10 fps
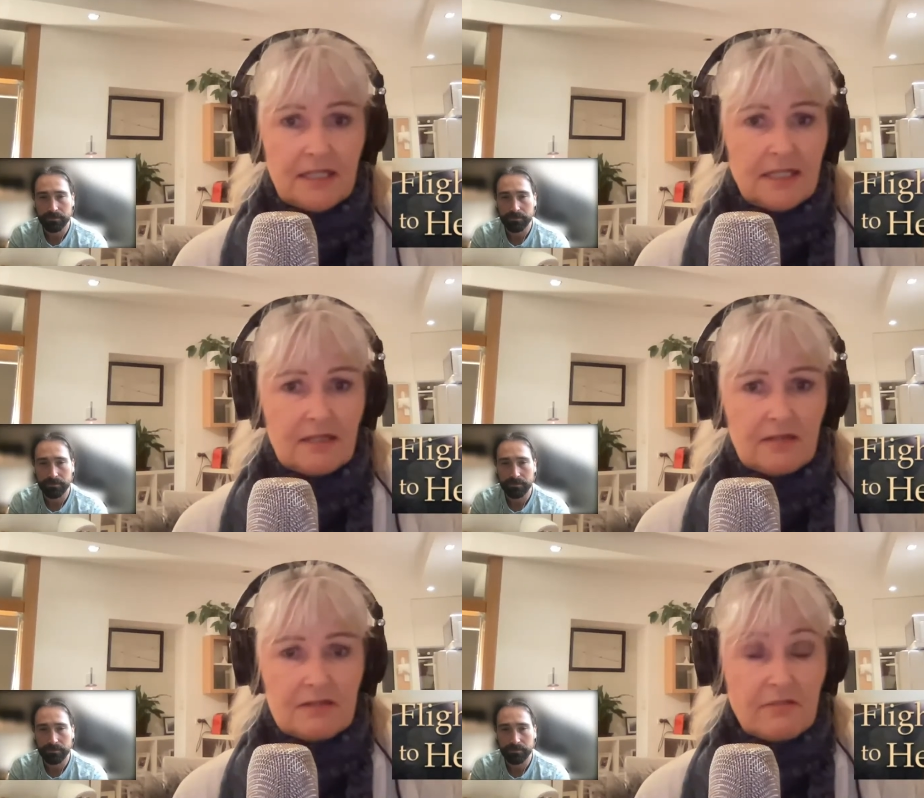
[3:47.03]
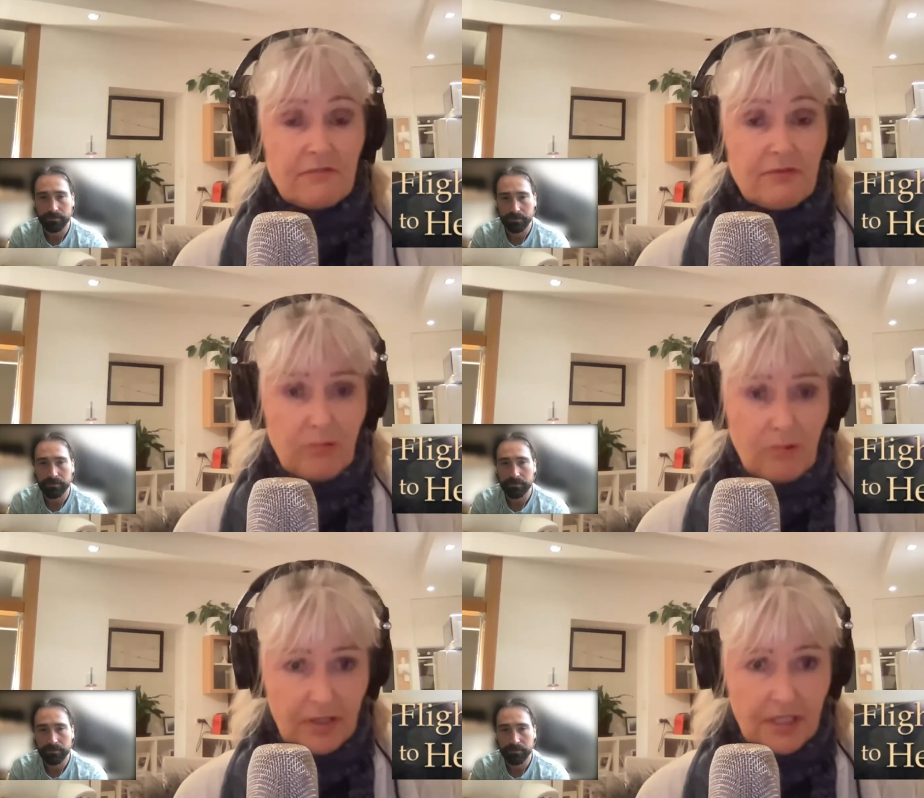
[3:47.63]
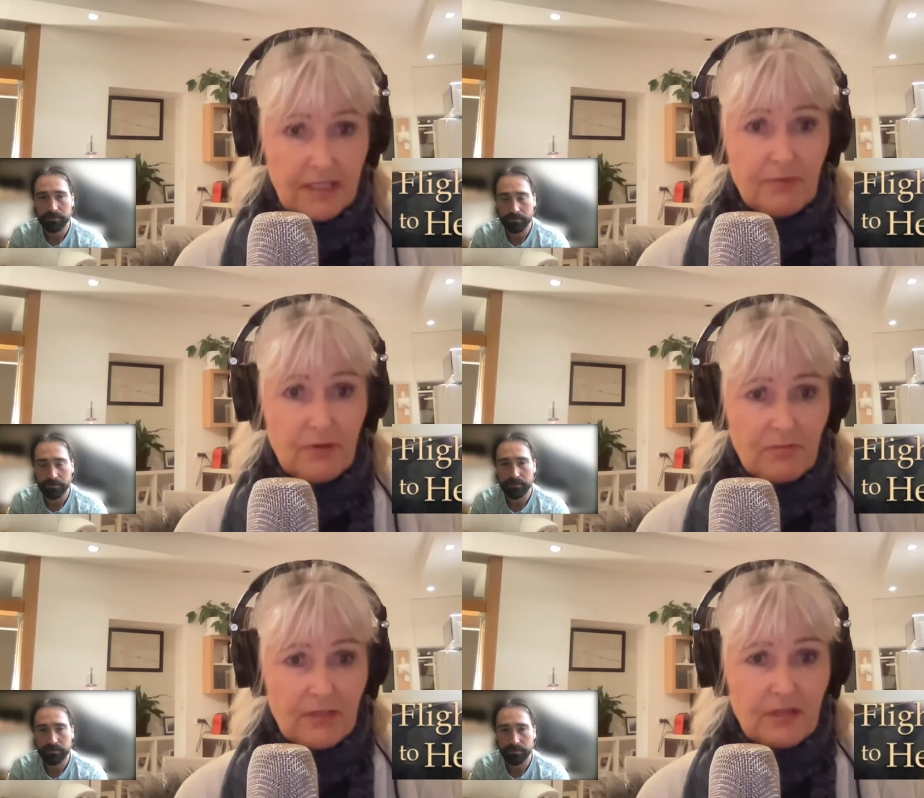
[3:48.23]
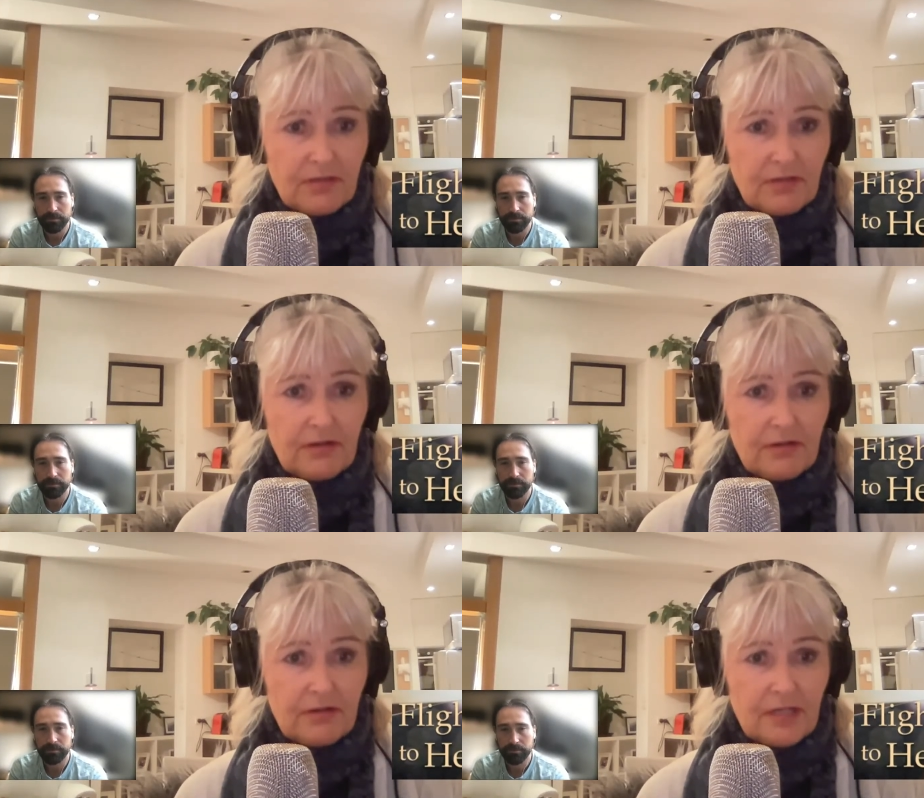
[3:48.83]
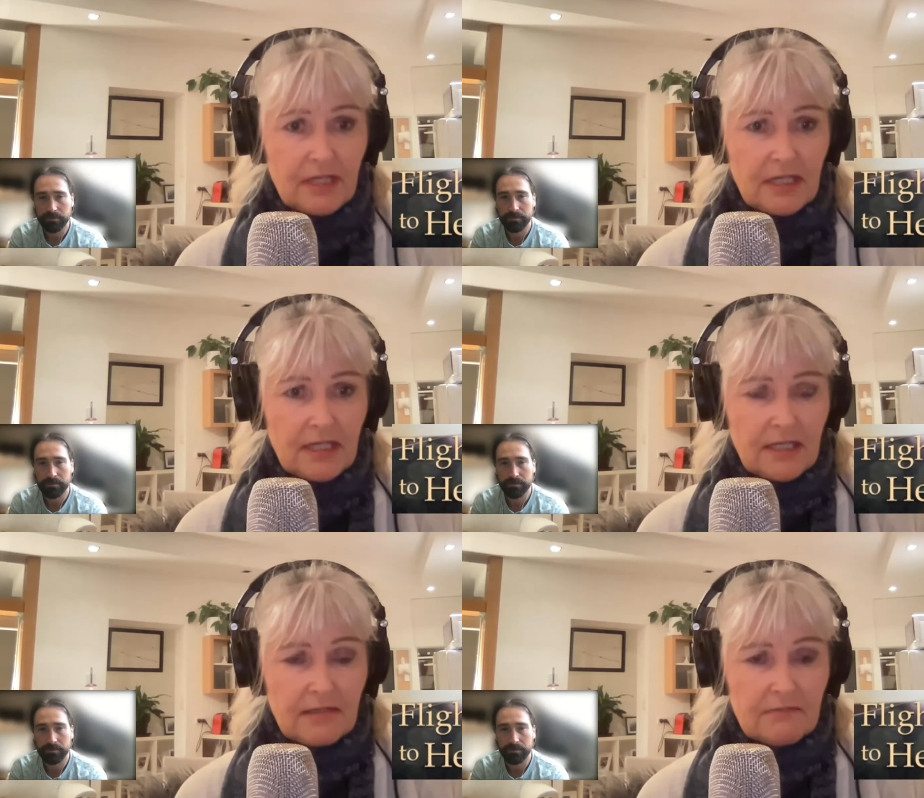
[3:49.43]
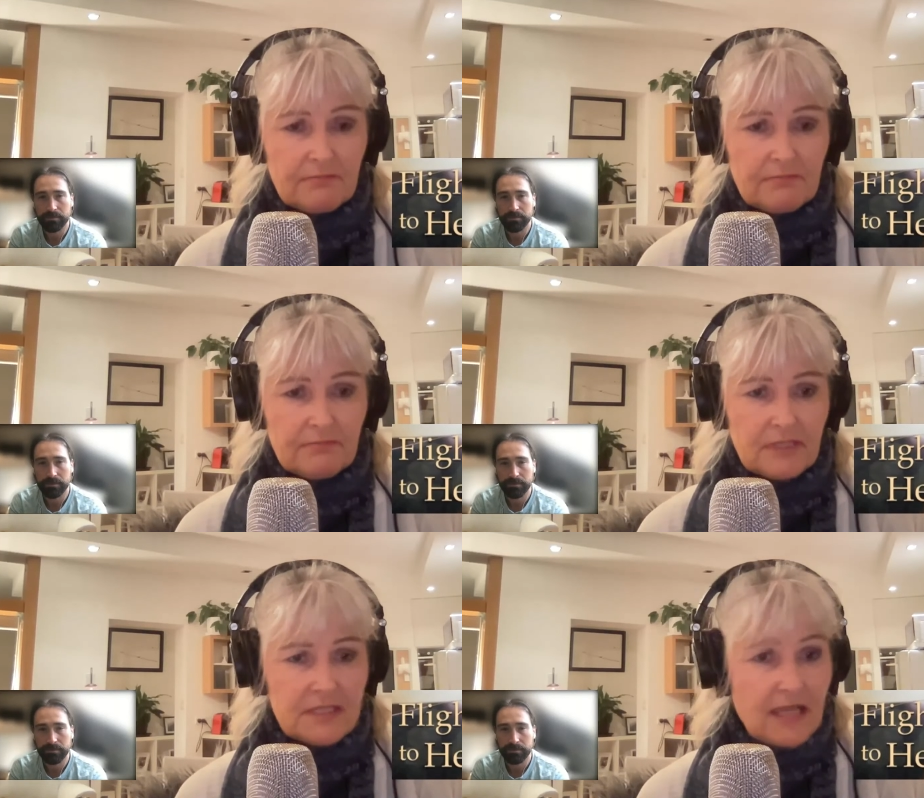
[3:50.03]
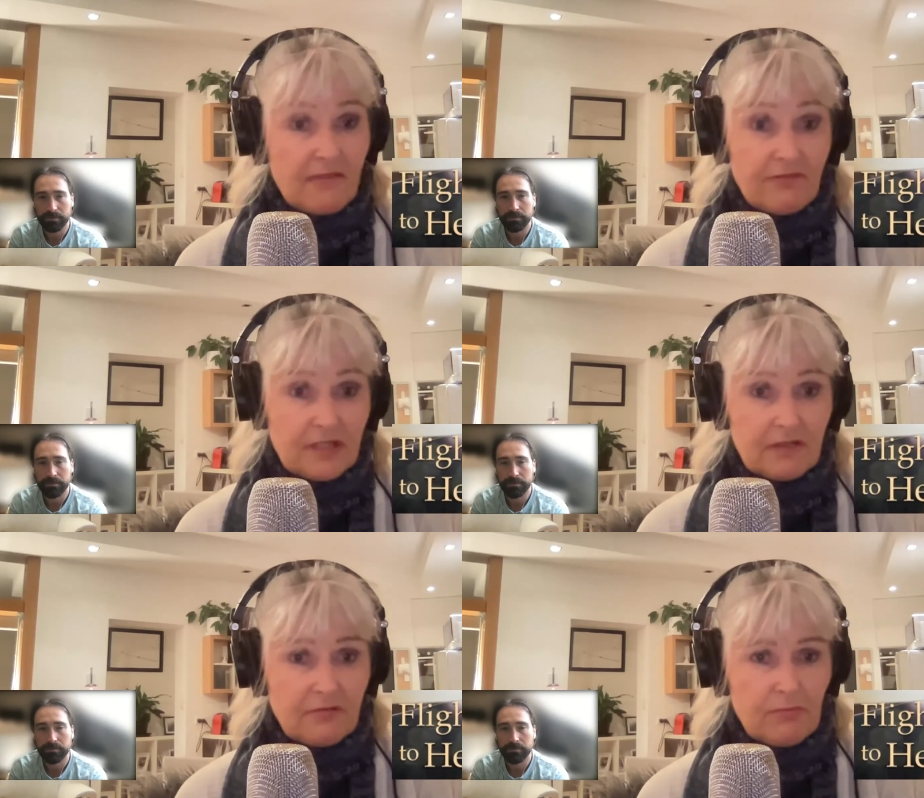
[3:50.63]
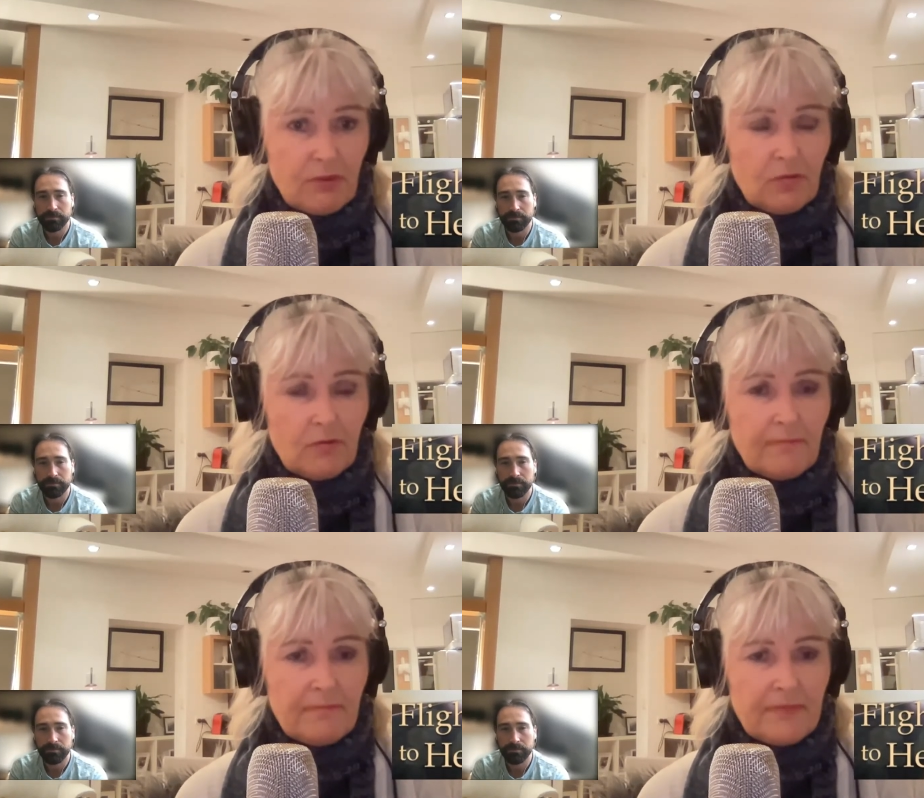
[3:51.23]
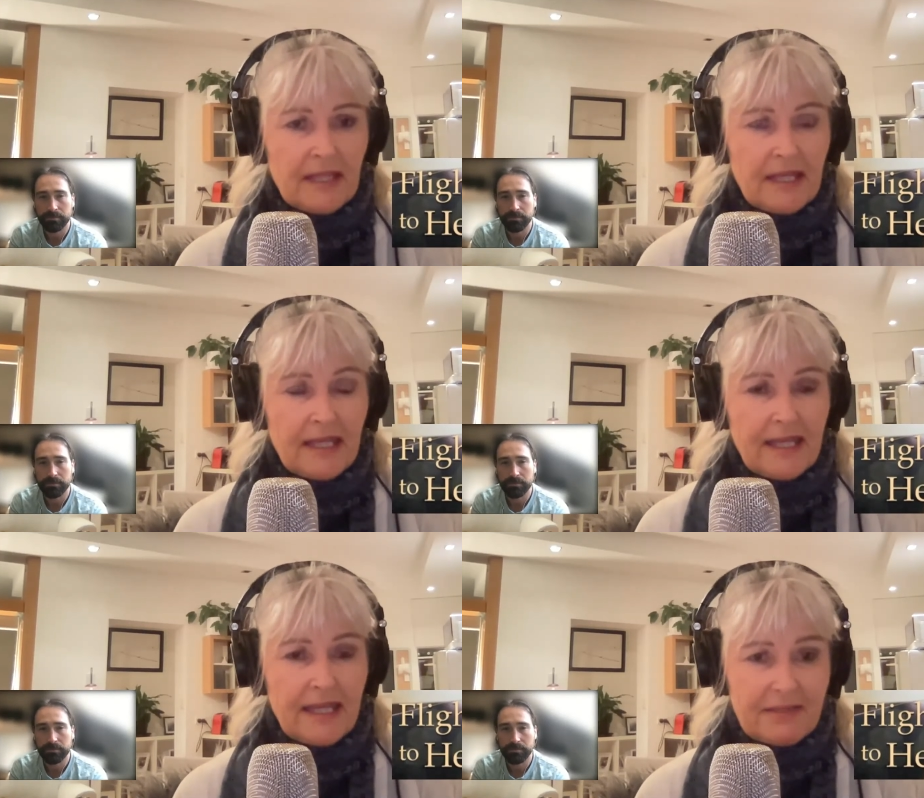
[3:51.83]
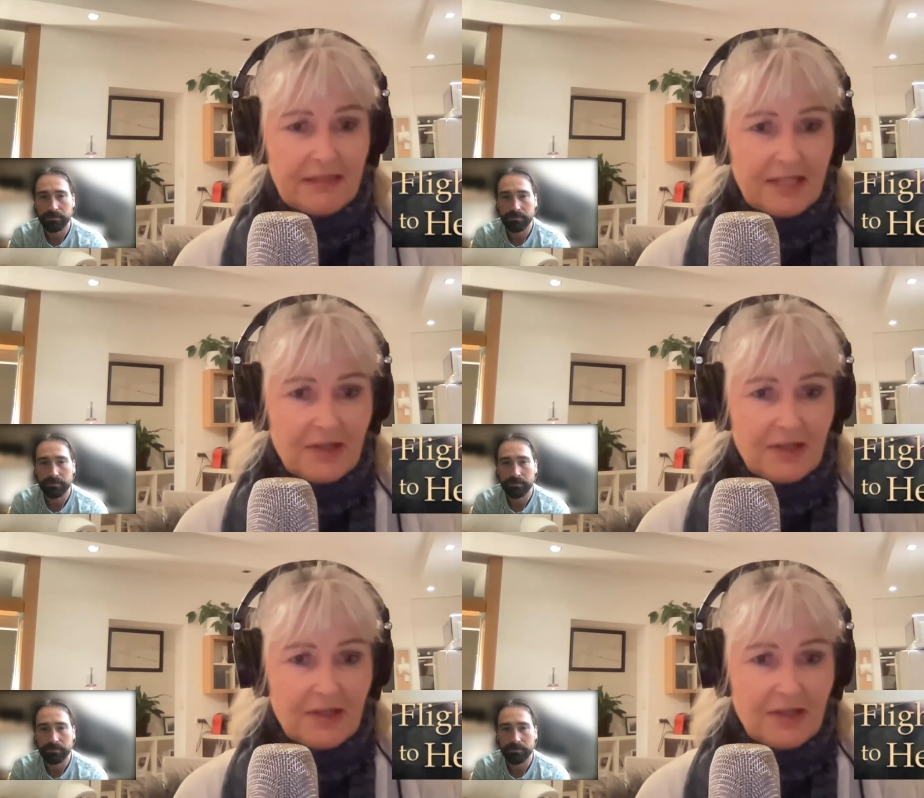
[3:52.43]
Speaker 1: because of what he put me through. Um, it's unforgivable. And then I